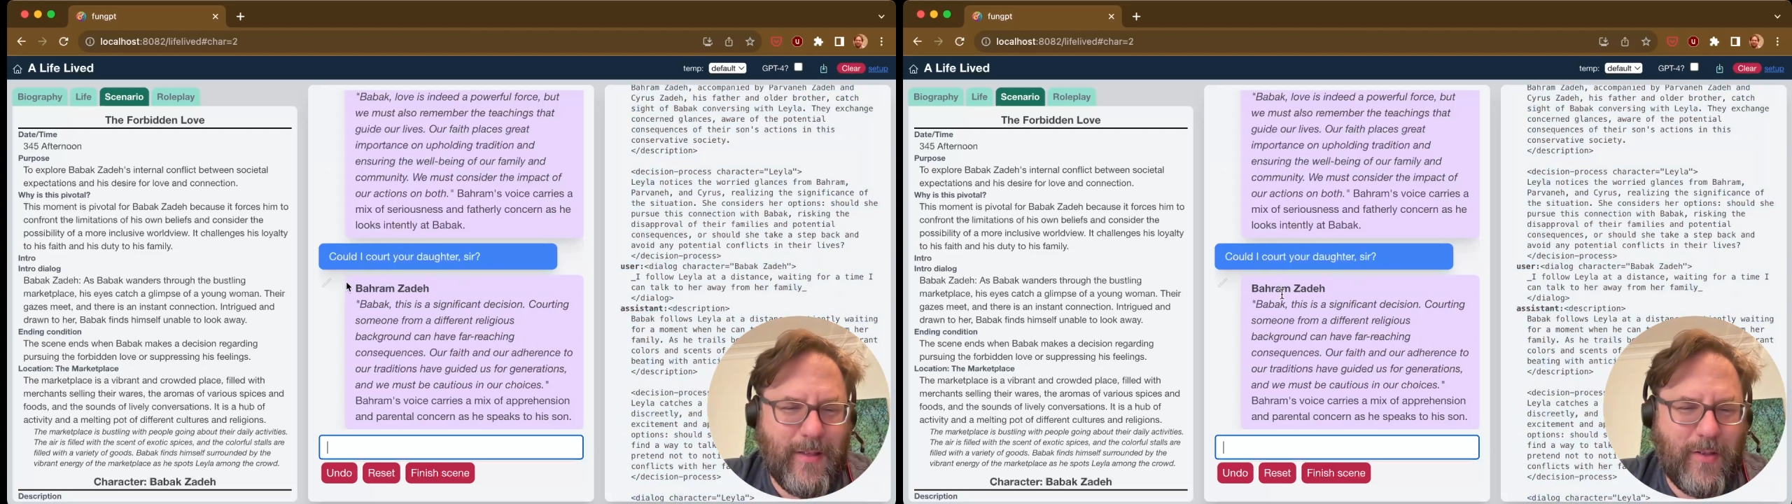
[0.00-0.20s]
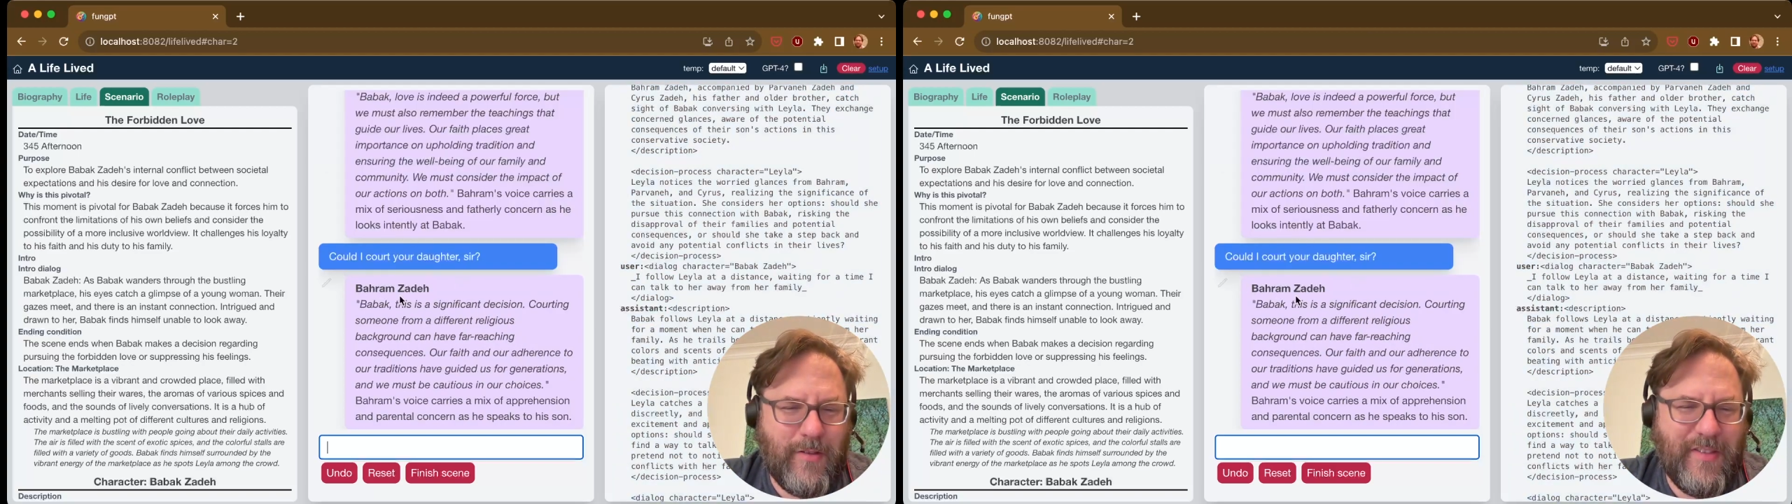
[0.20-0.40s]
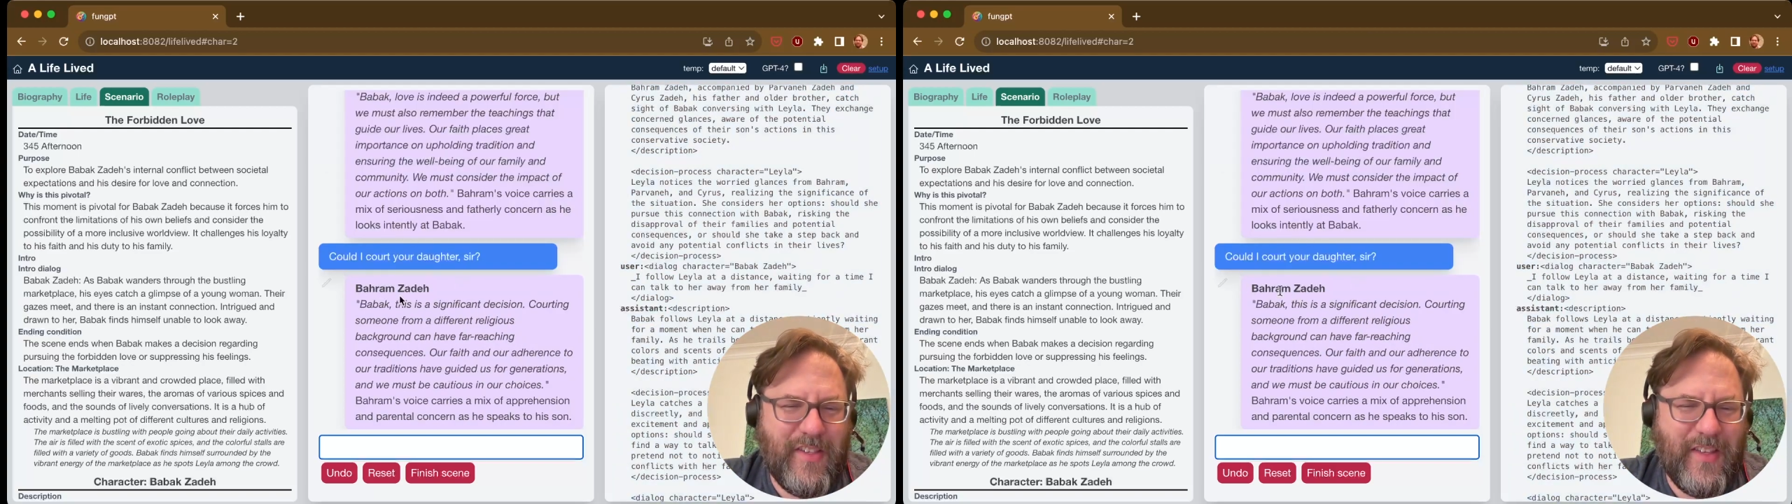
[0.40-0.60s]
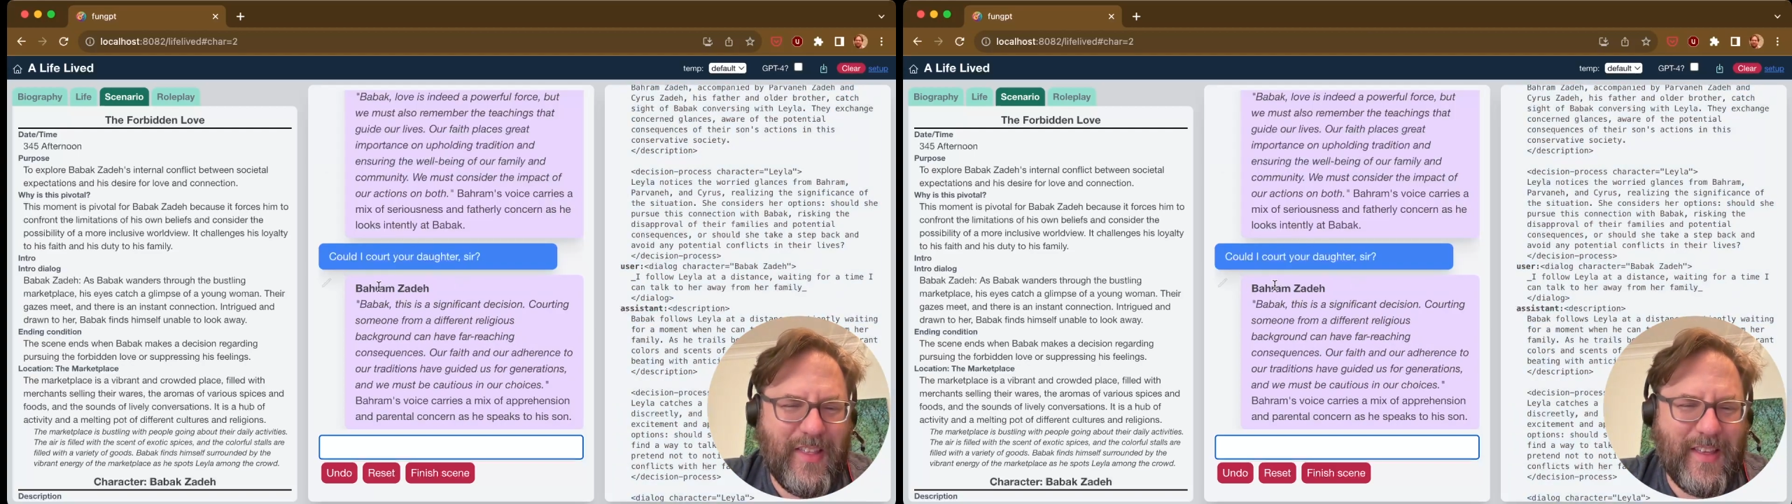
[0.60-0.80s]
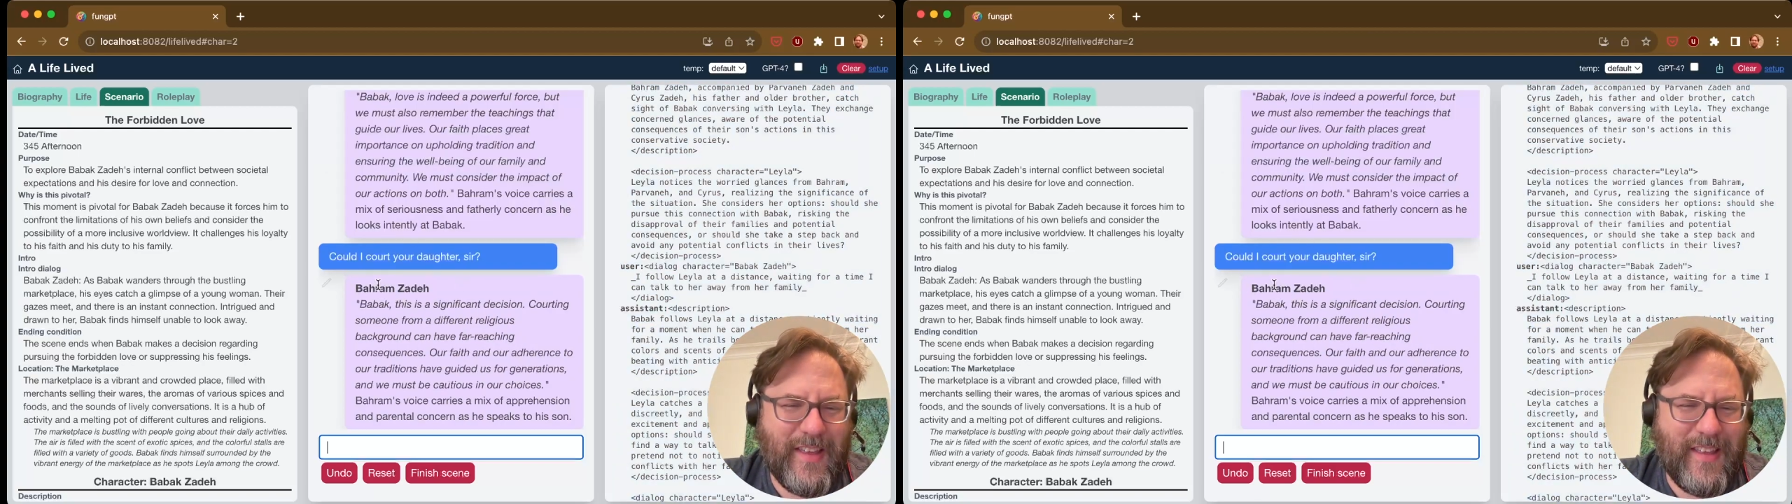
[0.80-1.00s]
So you see,
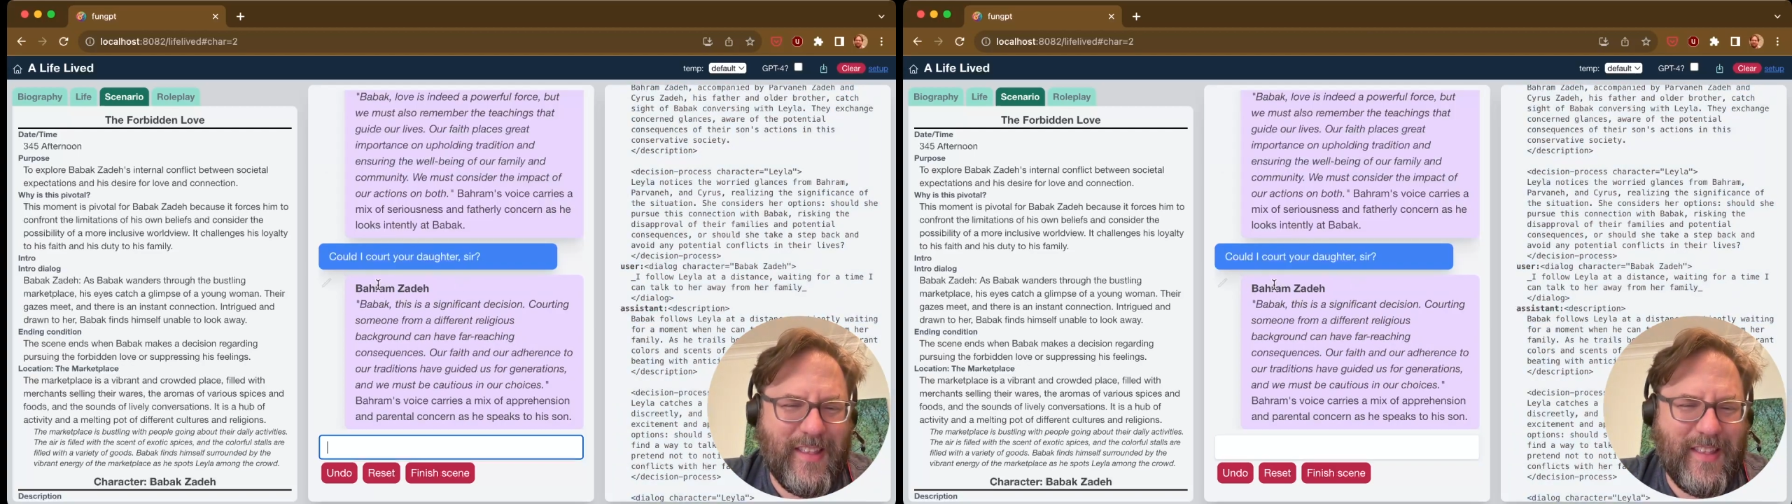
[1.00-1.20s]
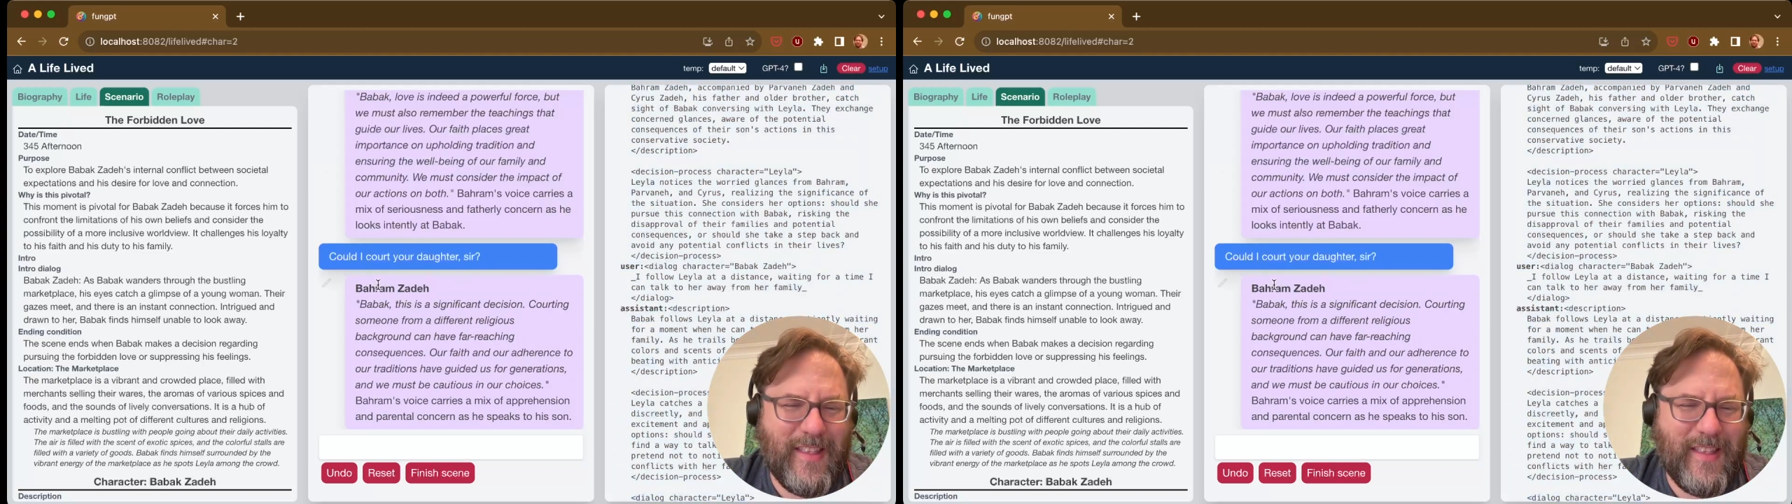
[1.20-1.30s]
like it